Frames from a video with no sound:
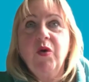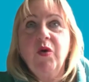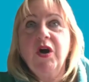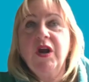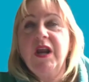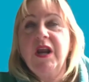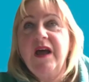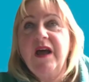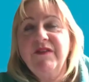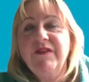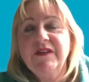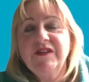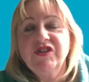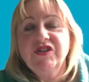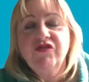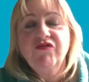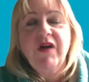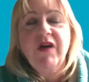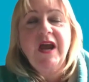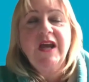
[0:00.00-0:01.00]
work-life
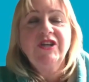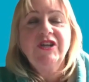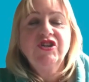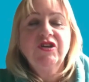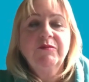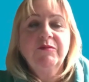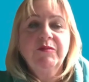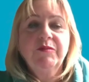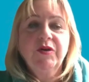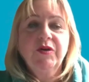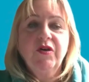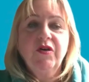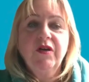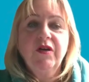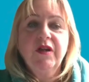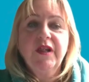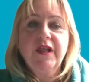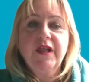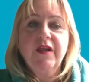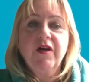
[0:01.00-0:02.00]
integration, but
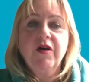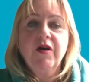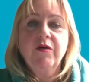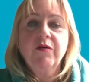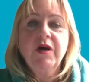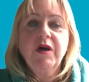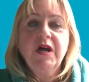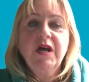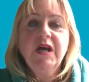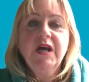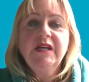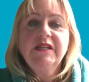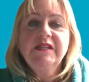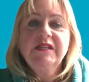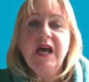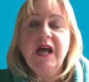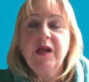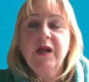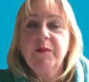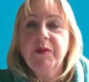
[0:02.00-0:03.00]
also
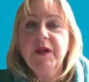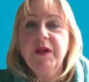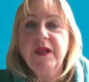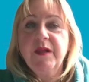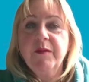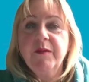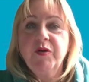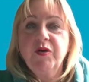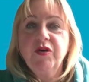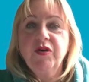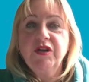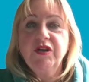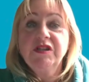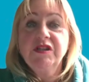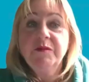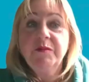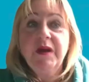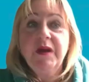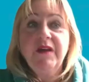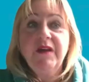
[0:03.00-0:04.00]
to help and support you
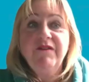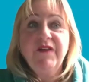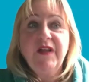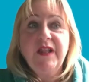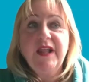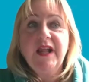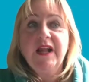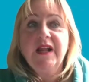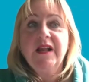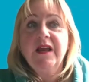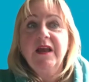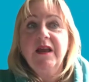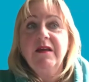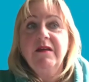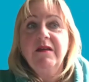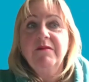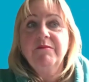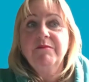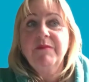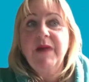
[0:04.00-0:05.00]
to be
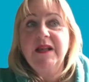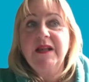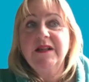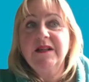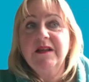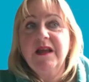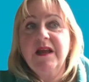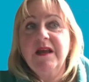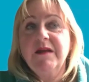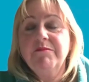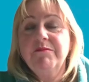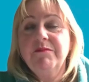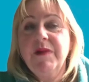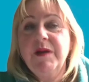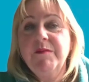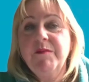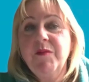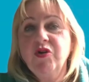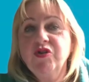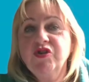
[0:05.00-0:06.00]
physically, mentally,
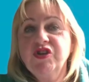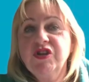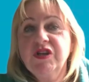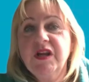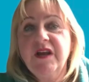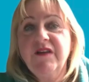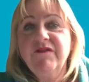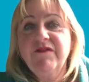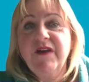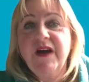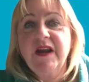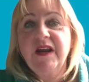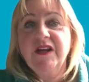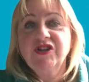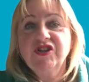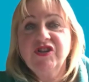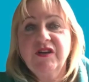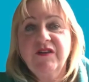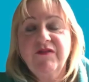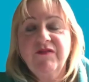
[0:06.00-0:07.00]
emotionally, and
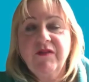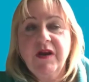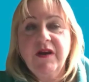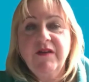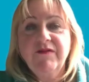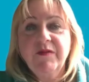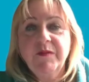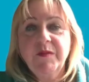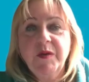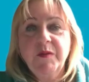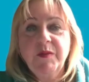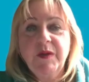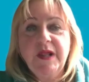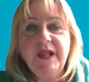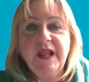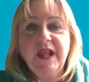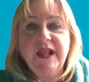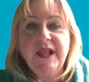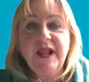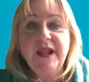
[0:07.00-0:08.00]
financially free from your
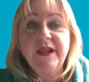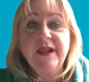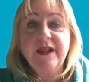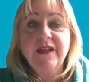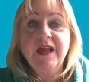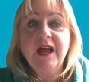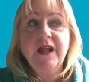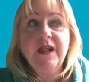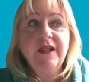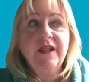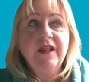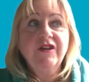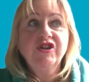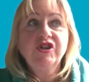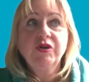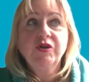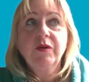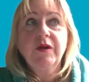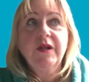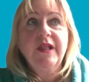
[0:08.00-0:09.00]
businesses. And that's the
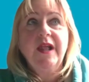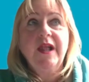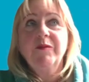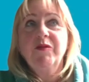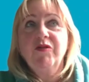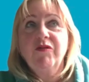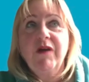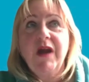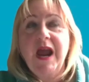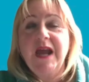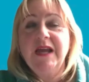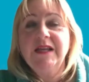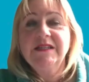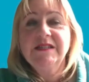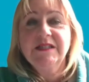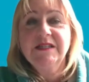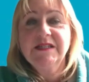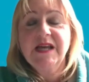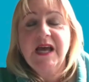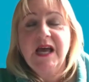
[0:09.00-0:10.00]
tools I'm
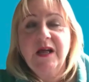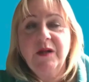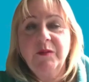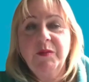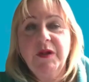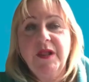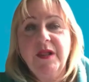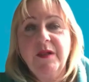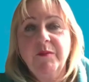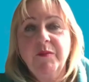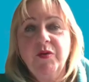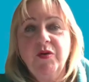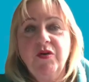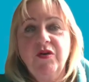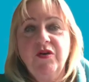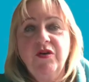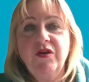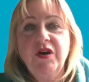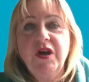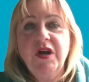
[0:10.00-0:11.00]
creating to help and
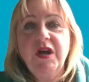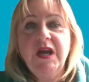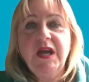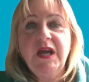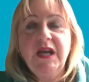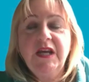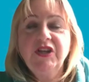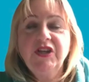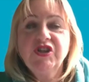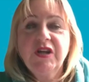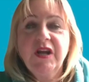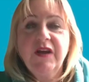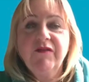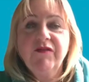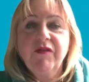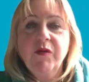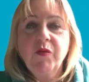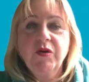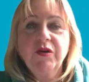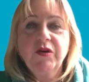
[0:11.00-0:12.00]
support each and
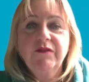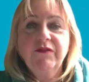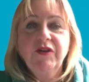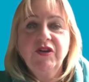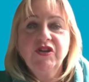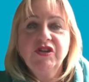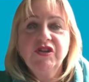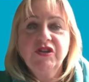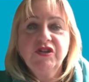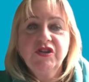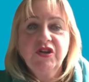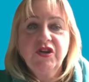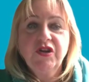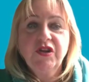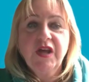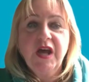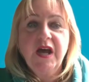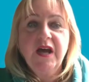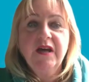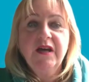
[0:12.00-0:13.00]
every one of you to
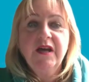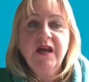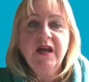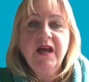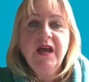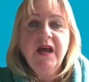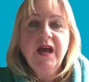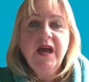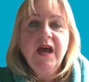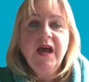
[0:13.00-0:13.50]
do that.